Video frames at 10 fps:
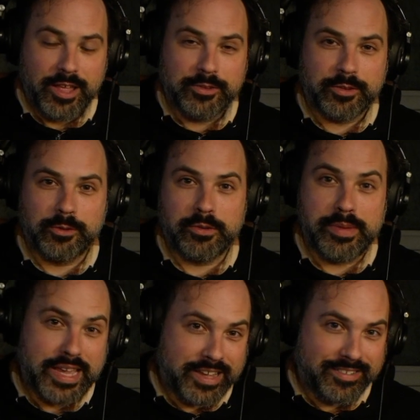So to
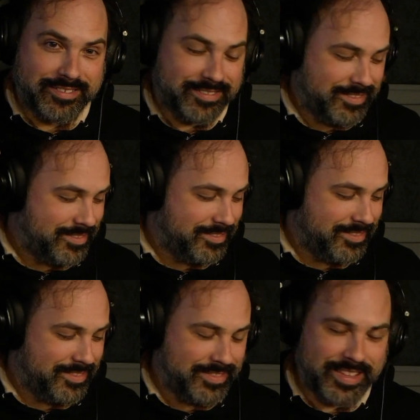me,
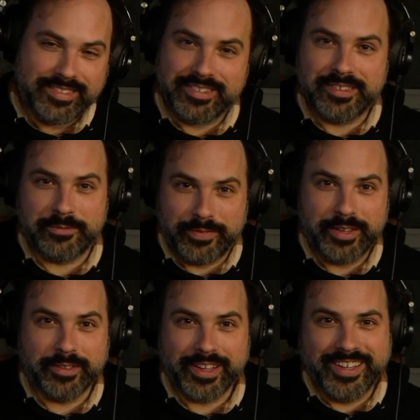this is a
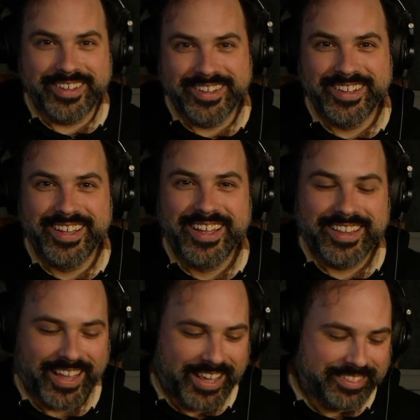feeling.
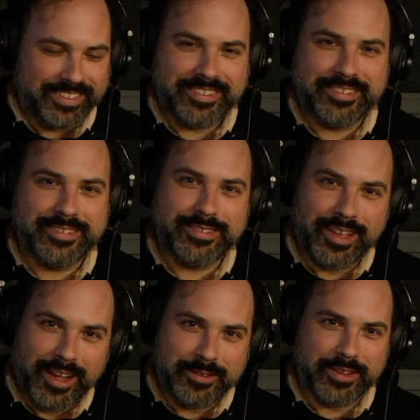Like, this is
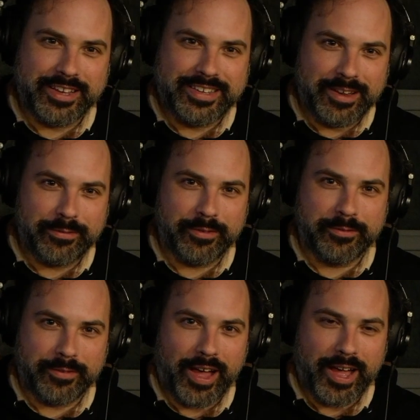such a
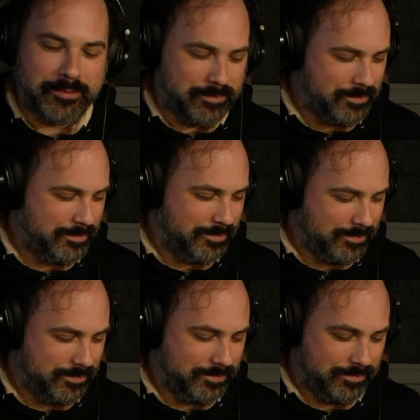different vibe,
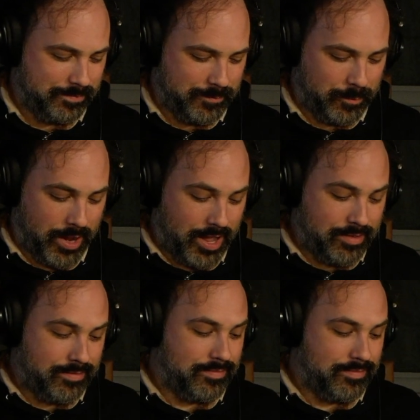right?